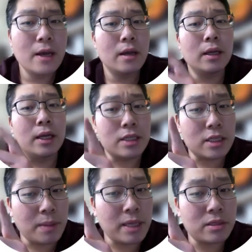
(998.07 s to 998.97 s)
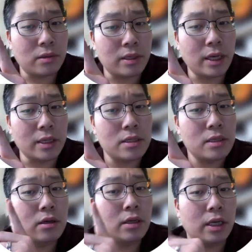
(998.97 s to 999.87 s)
It's a special case.
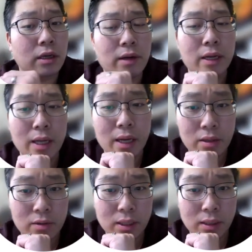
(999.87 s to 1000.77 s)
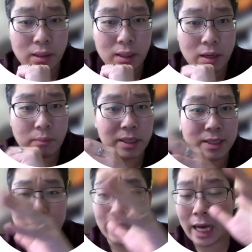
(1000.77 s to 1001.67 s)
In grade 9 you can luck out because
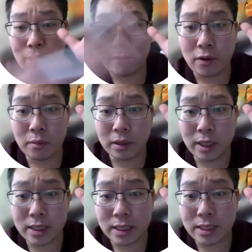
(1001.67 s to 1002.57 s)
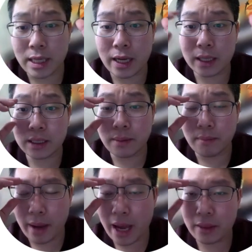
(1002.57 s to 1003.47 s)
a lot of formulas in science and
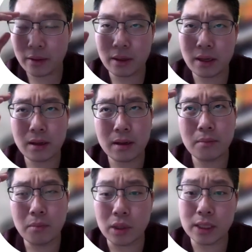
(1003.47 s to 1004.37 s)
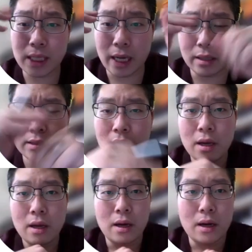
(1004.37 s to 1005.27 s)
math, more science,
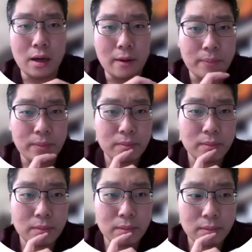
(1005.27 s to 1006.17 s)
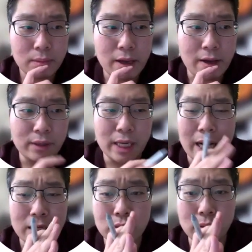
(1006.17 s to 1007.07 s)
have an
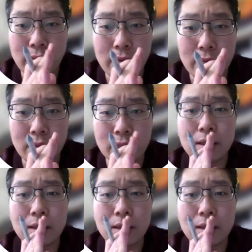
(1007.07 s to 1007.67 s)
isolated